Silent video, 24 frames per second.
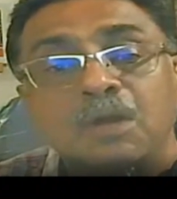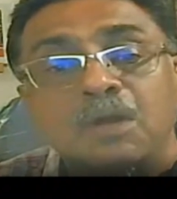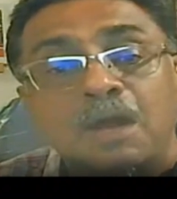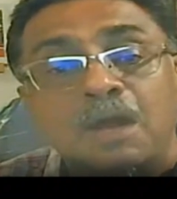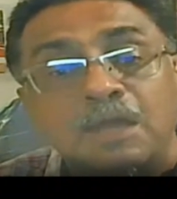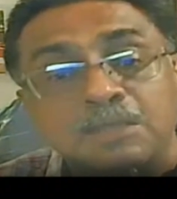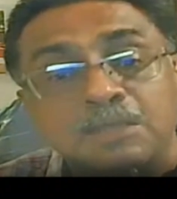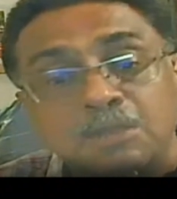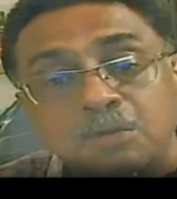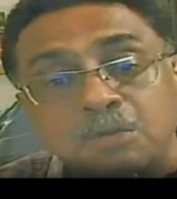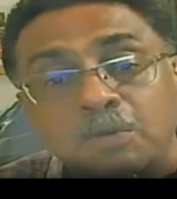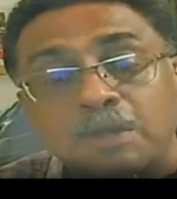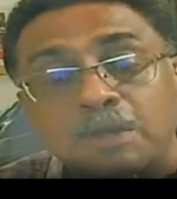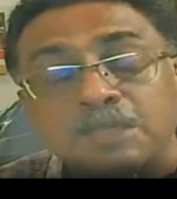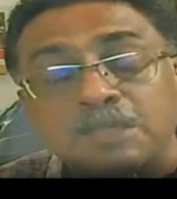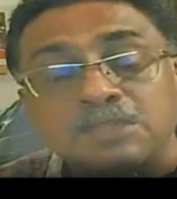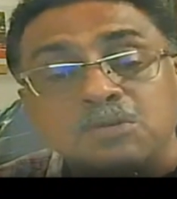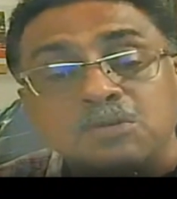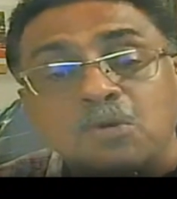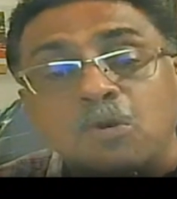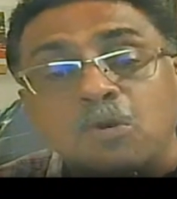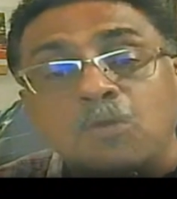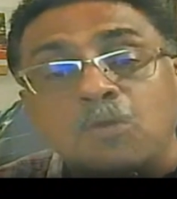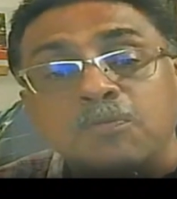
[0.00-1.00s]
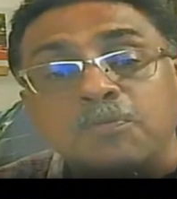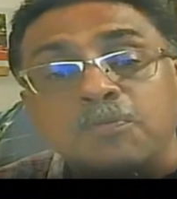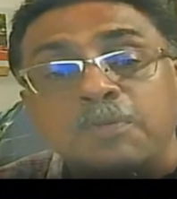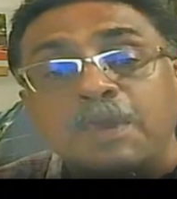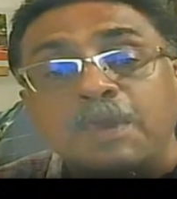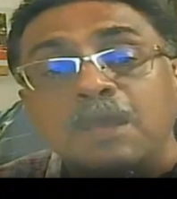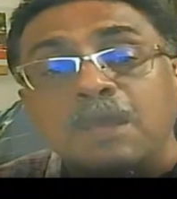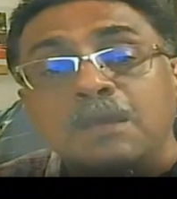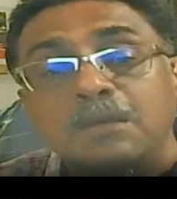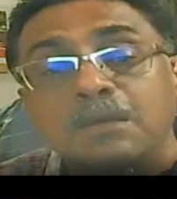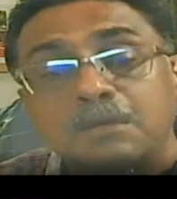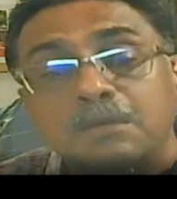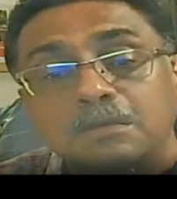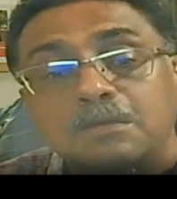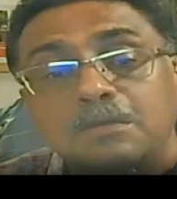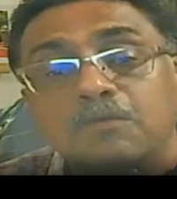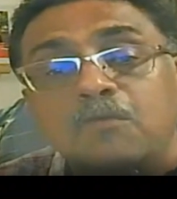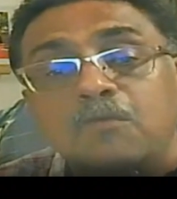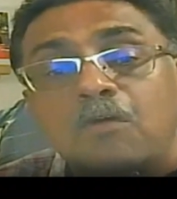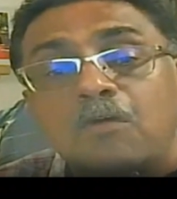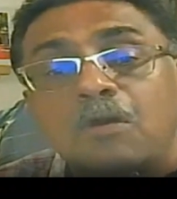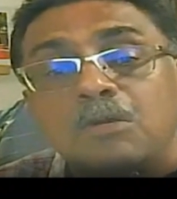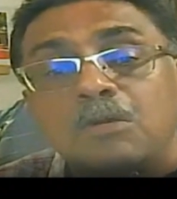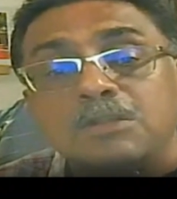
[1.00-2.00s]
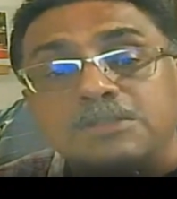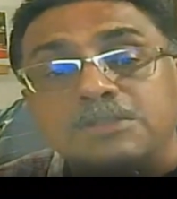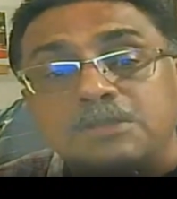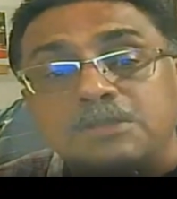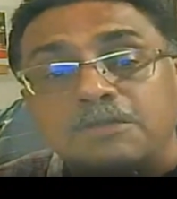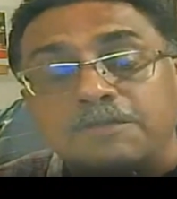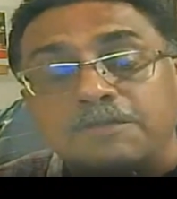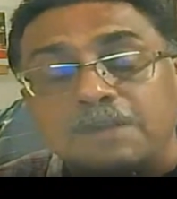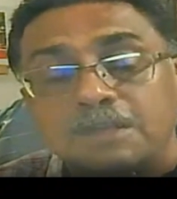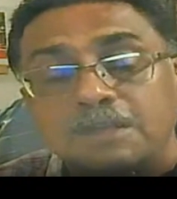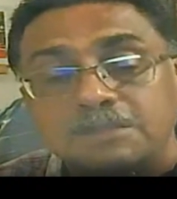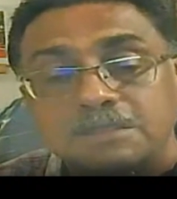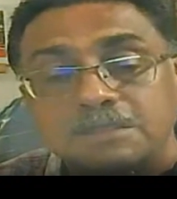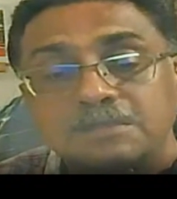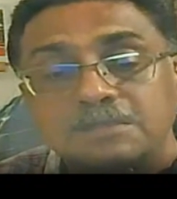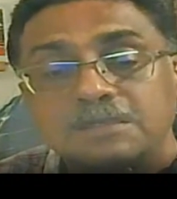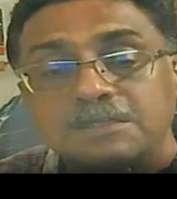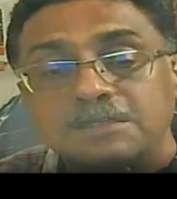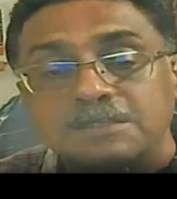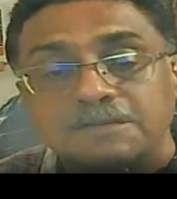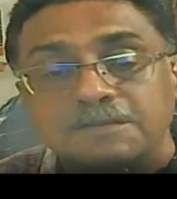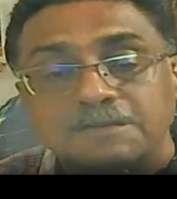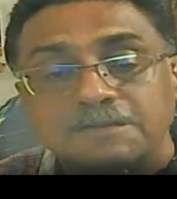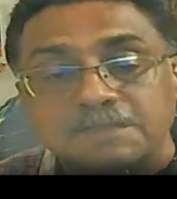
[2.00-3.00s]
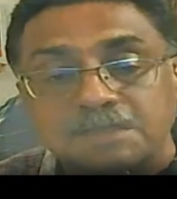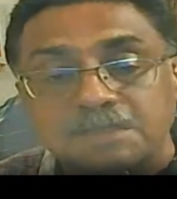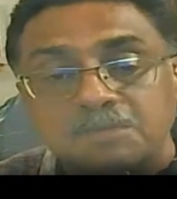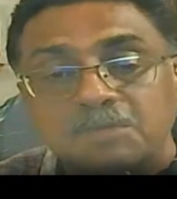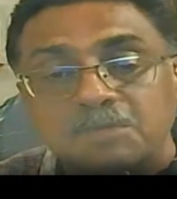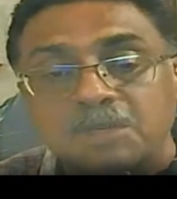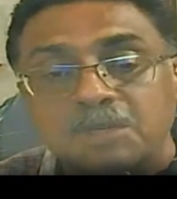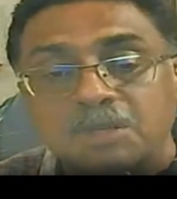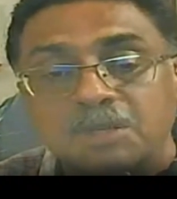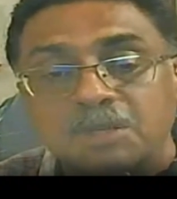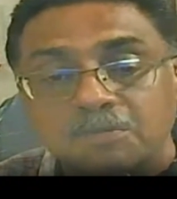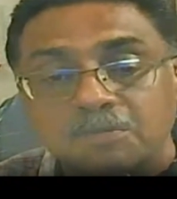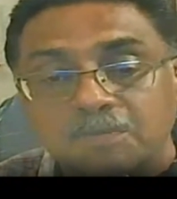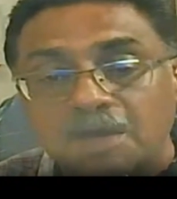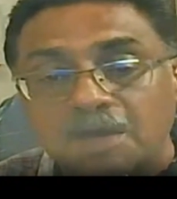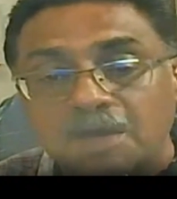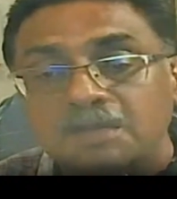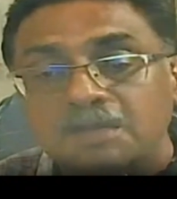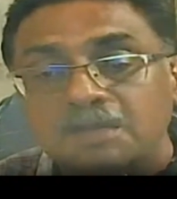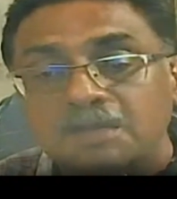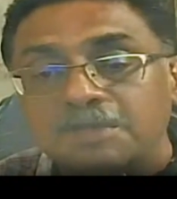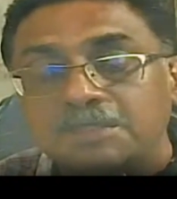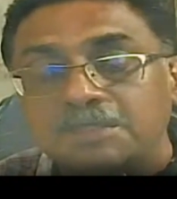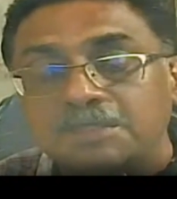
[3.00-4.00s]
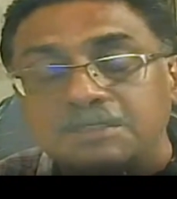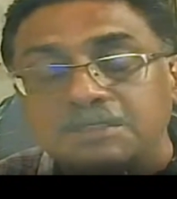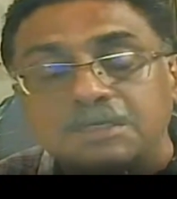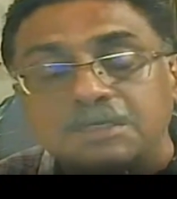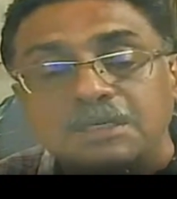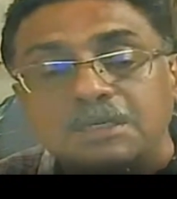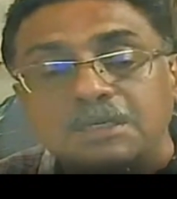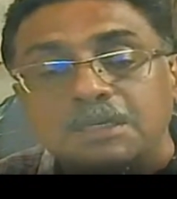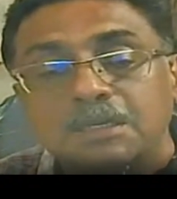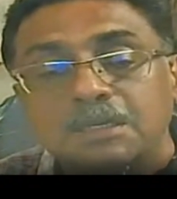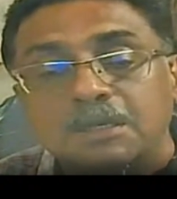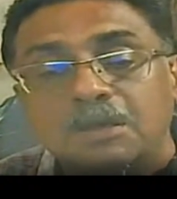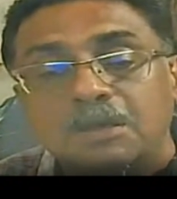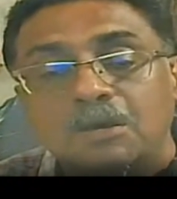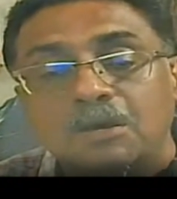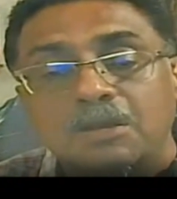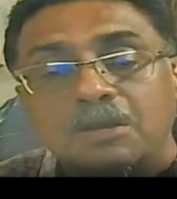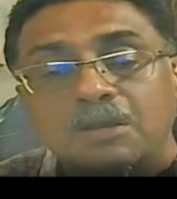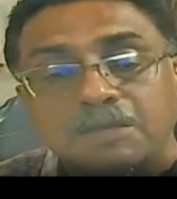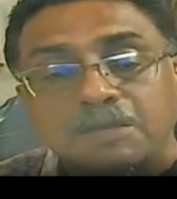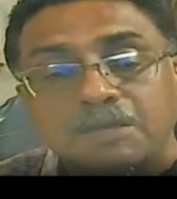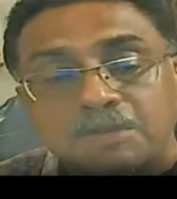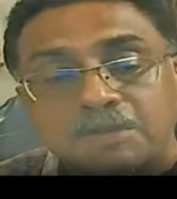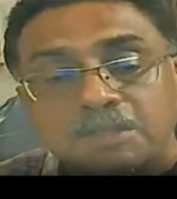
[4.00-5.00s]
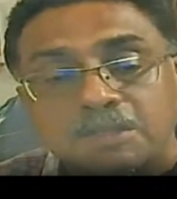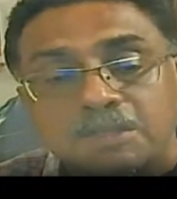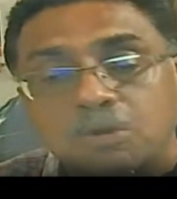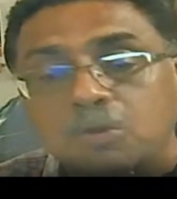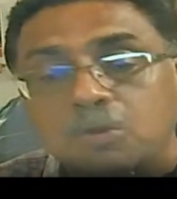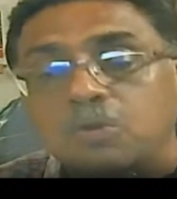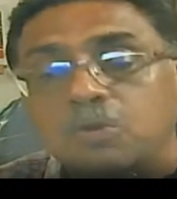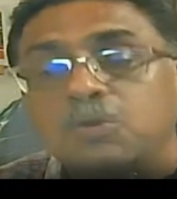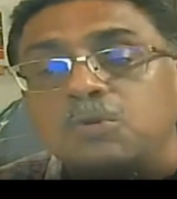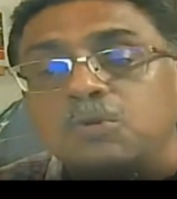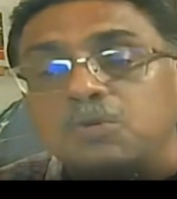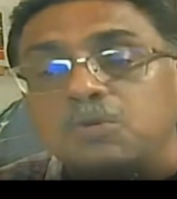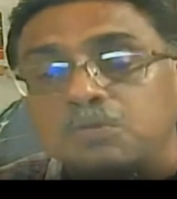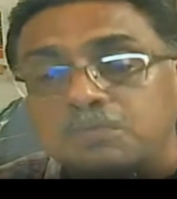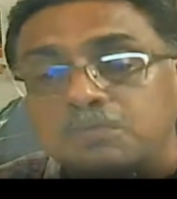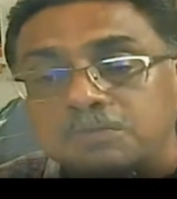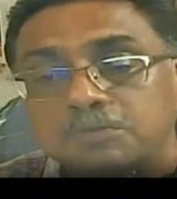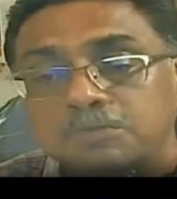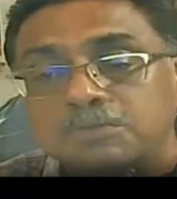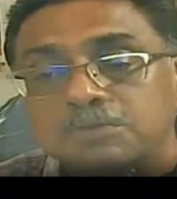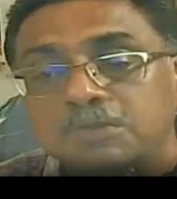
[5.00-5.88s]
otherwise opaque walls of a legislative assembly or parliament or even the courtroom,